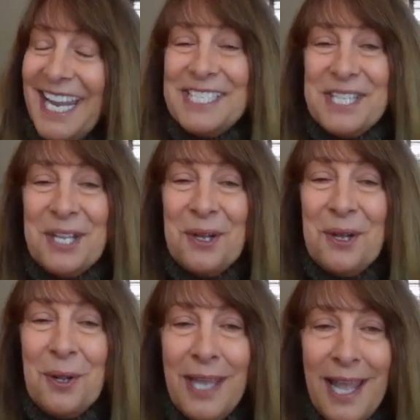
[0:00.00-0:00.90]
It's the
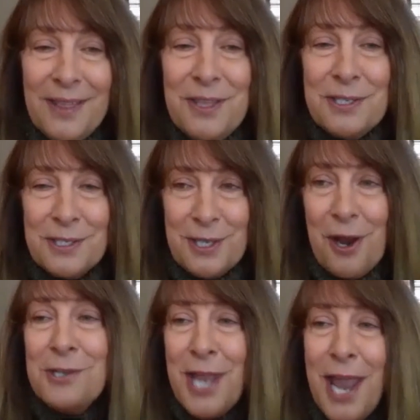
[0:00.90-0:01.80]
old, this is
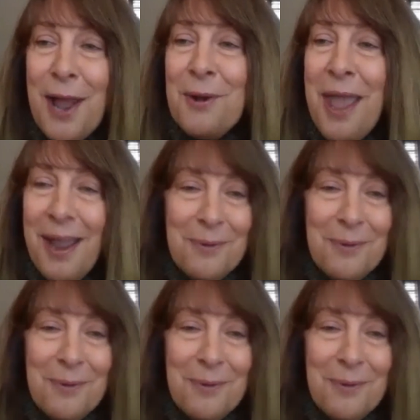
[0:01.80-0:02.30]
our town,